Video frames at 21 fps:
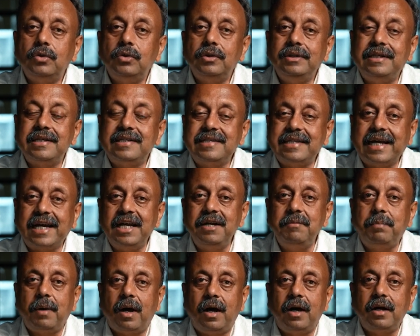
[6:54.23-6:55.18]
the
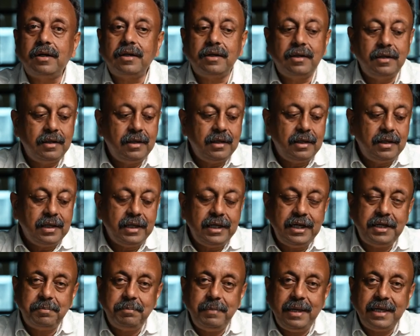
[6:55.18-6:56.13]
second part,
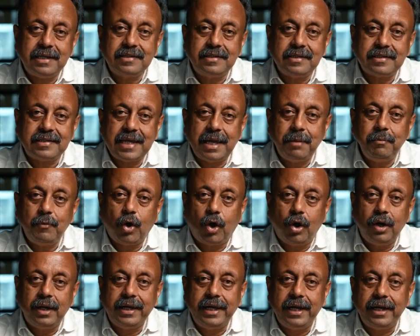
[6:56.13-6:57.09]
it makes the same
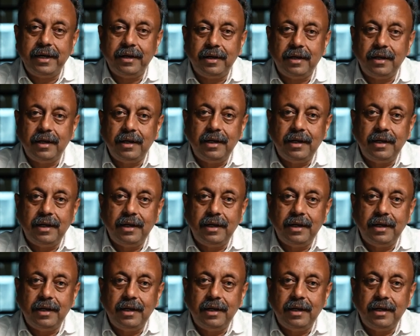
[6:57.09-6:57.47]
call again